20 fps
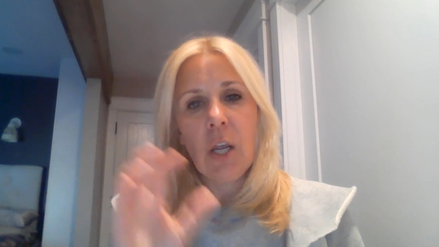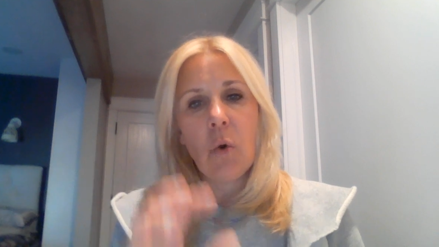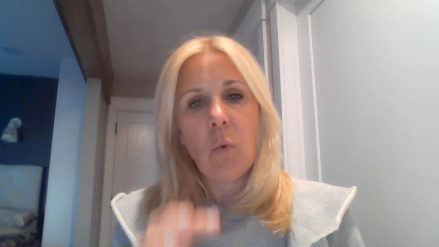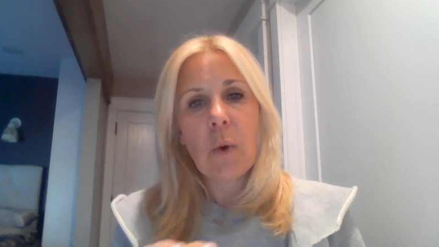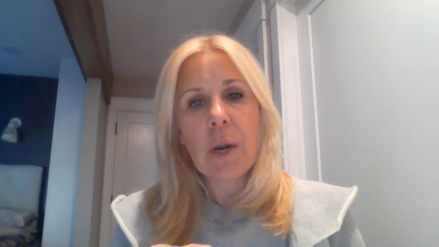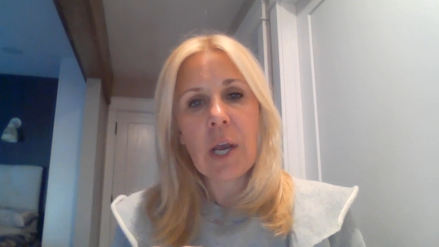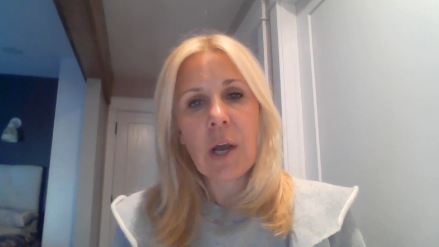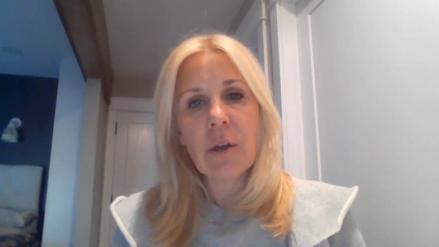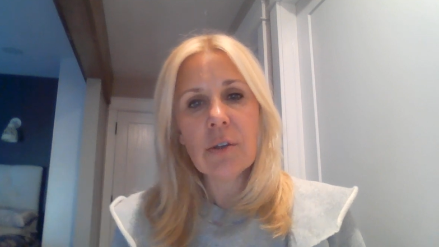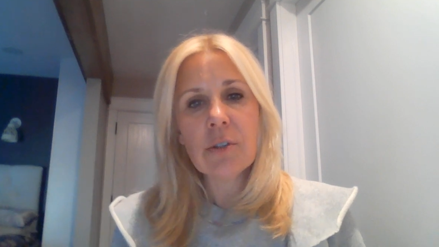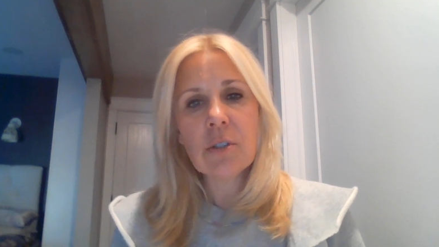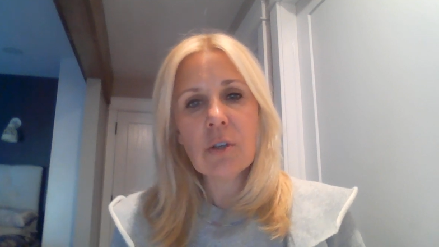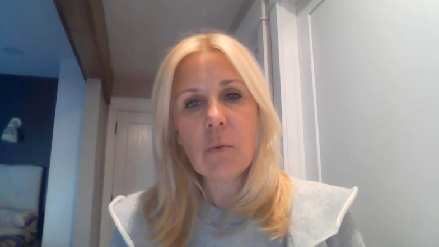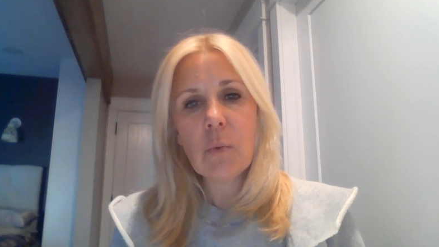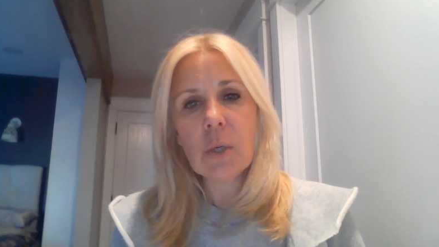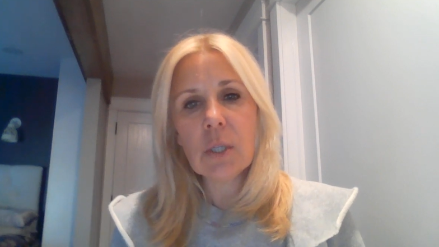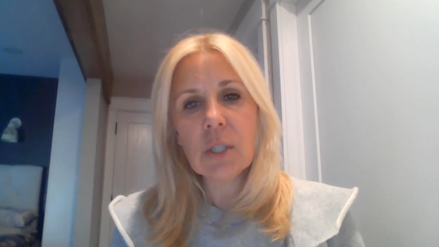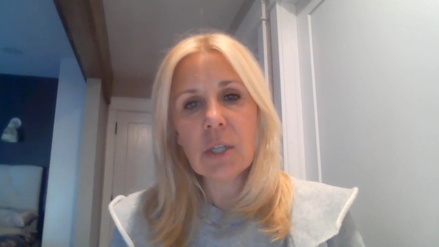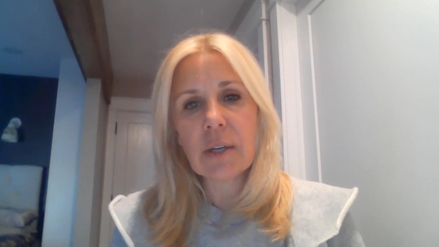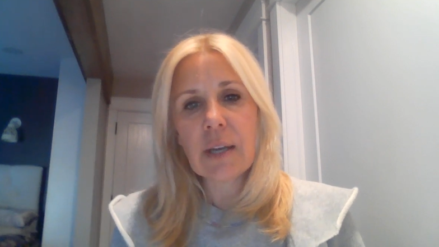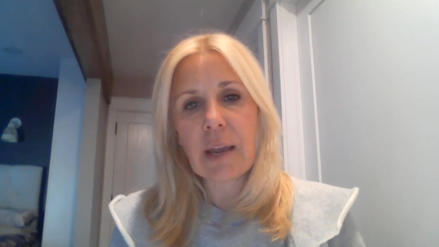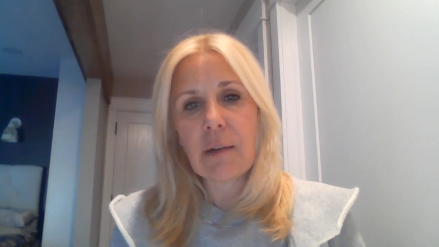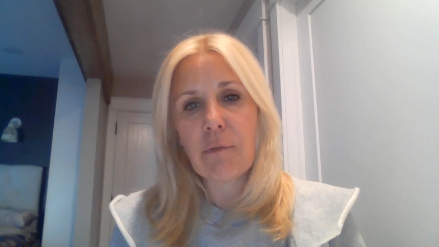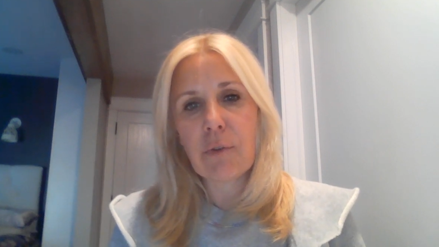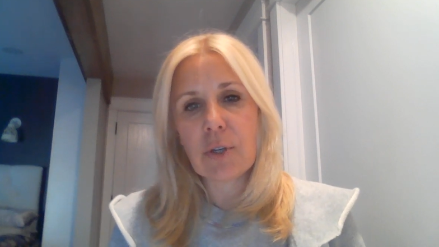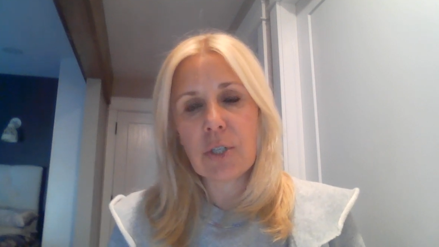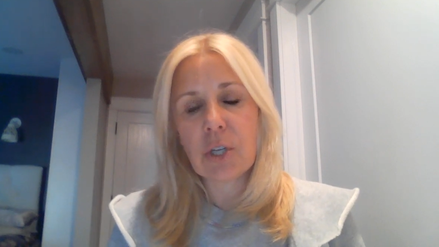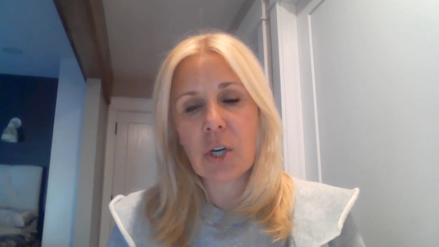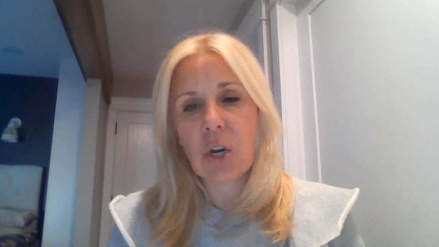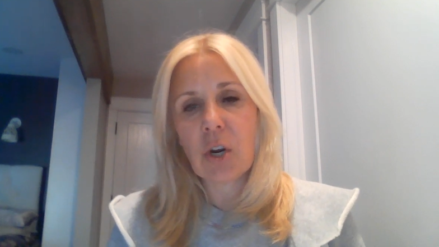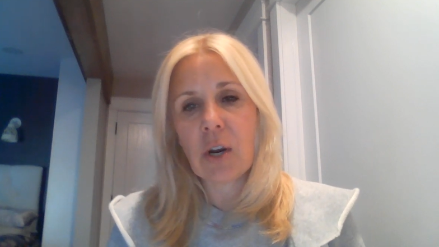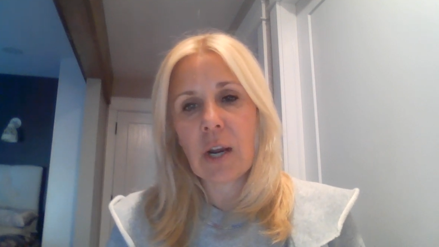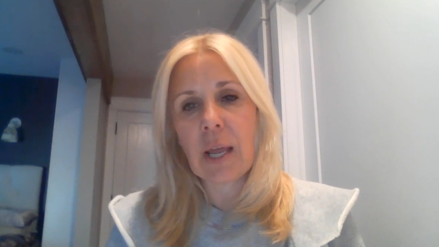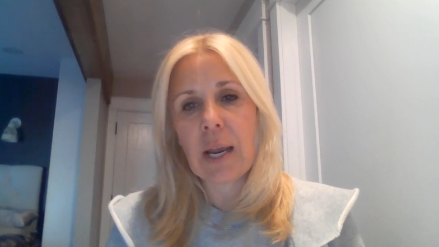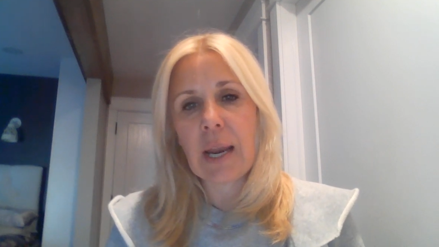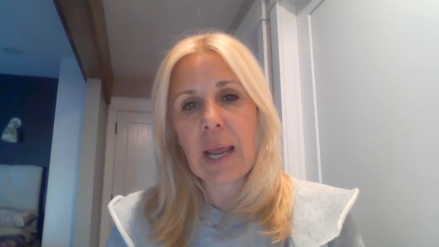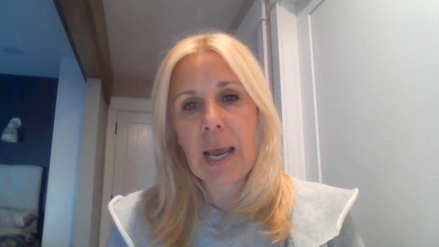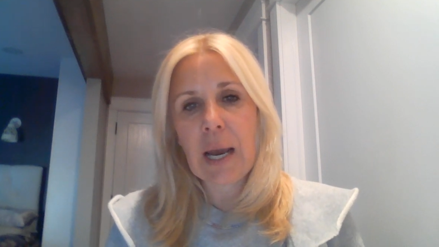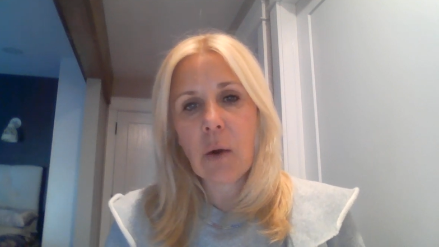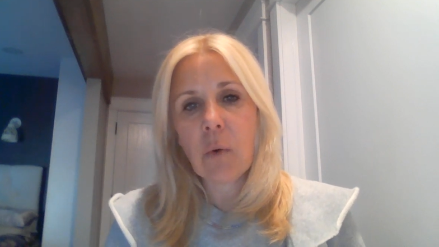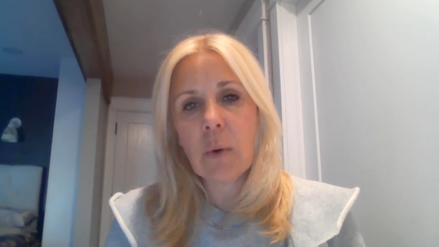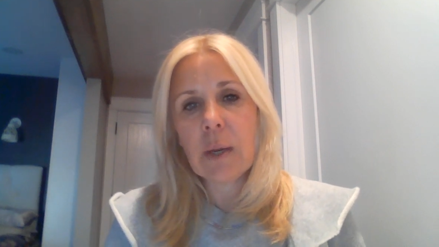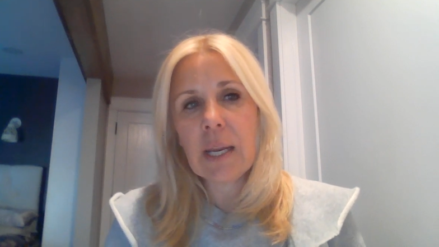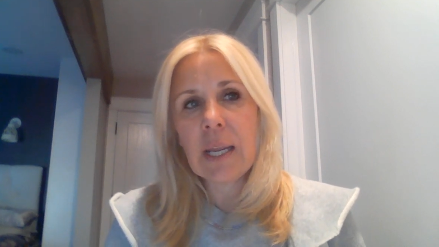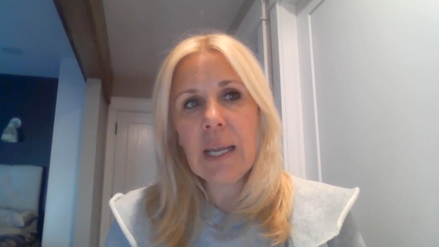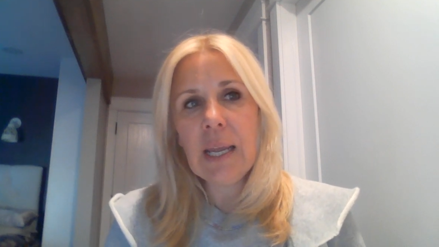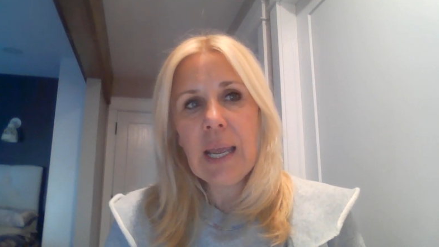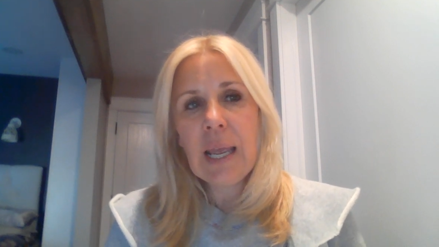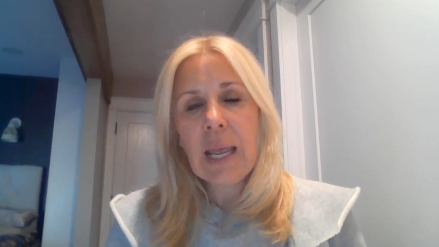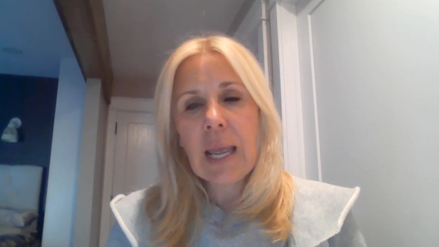We also will look at return on equity.